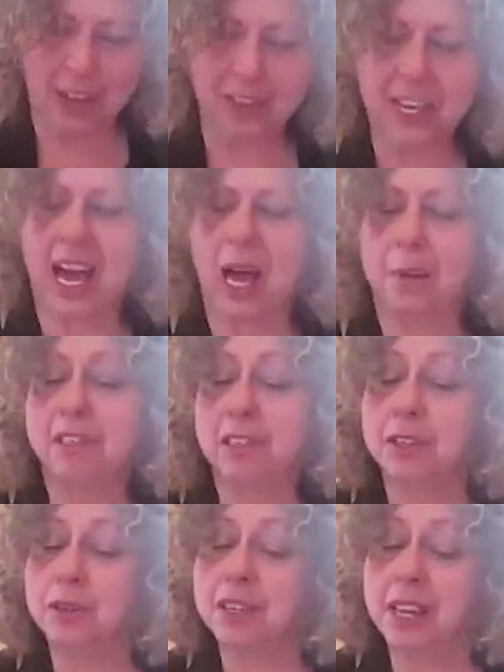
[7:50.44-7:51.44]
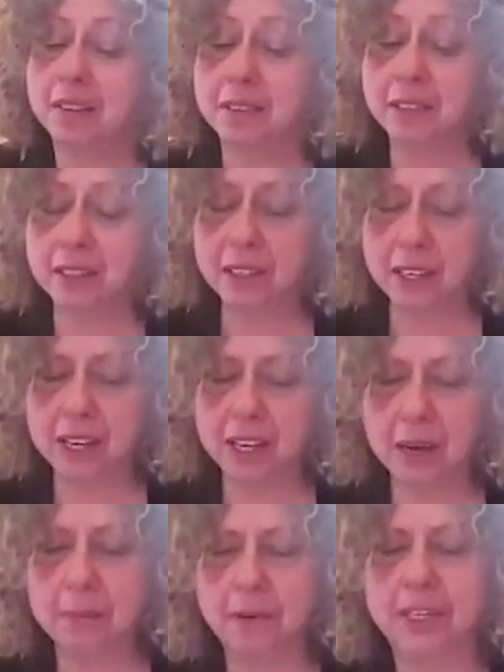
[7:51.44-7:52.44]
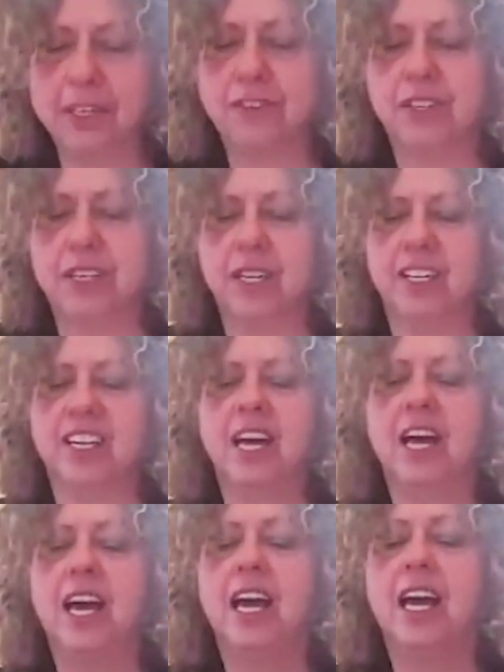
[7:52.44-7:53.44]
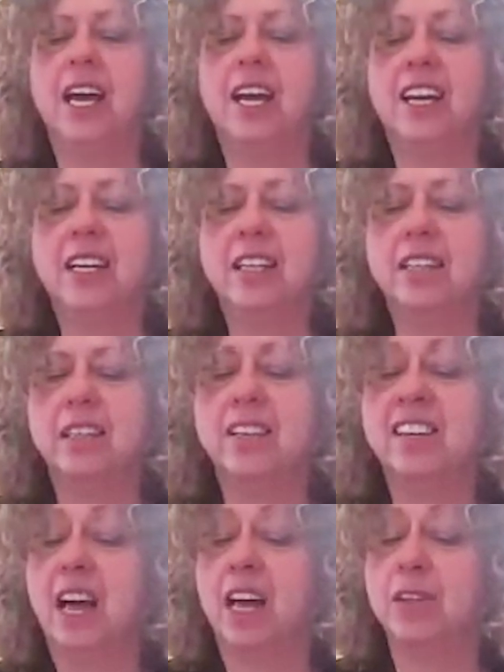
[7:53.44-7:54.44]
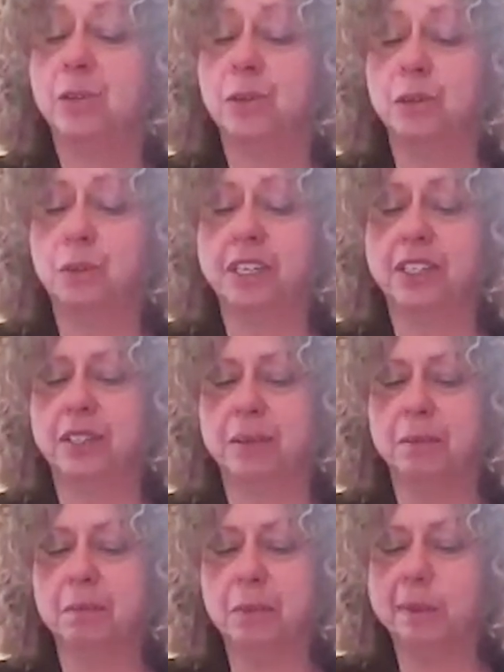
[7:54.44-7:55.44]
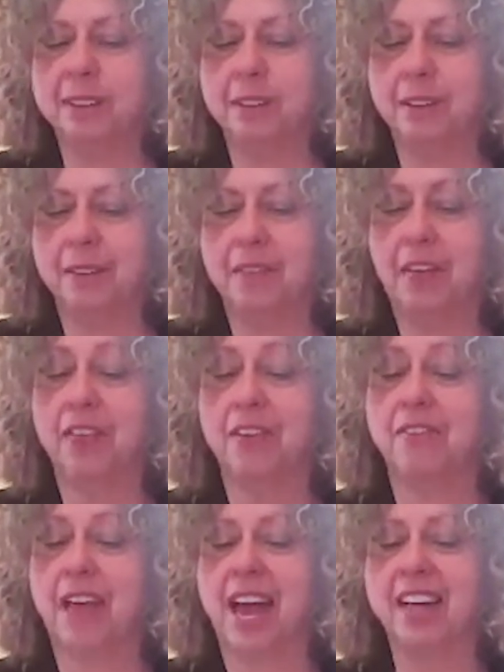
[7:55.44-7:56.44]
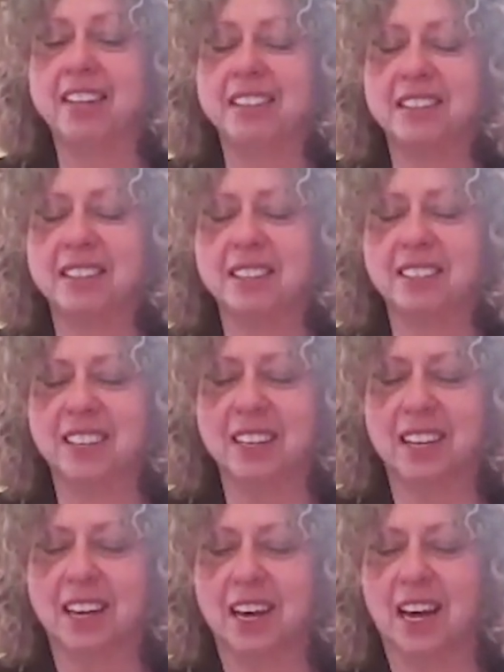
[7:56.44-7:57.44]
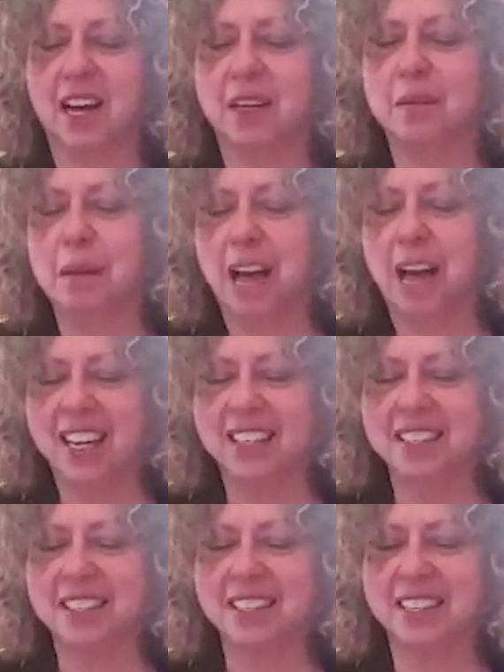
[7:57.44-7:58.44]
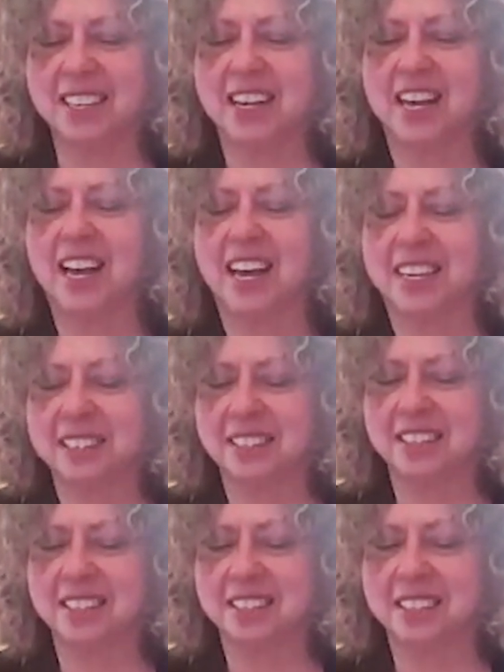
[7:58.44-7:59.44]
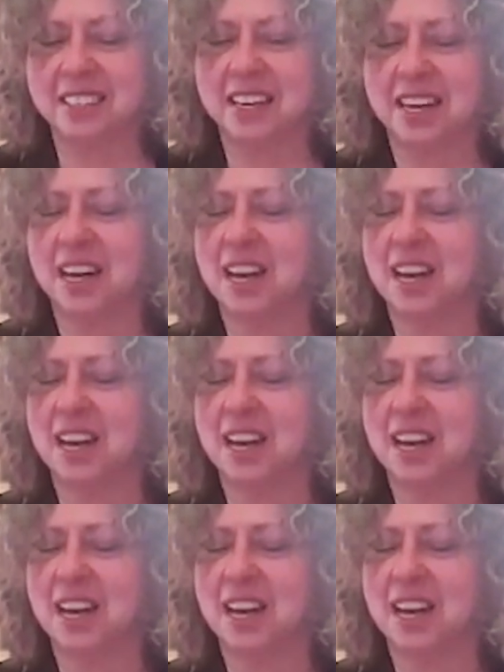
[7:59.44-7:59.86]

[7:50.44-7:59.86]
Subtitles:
On the absolute level, bodhicitta is non-dual wisdom, the vast, unbiased essence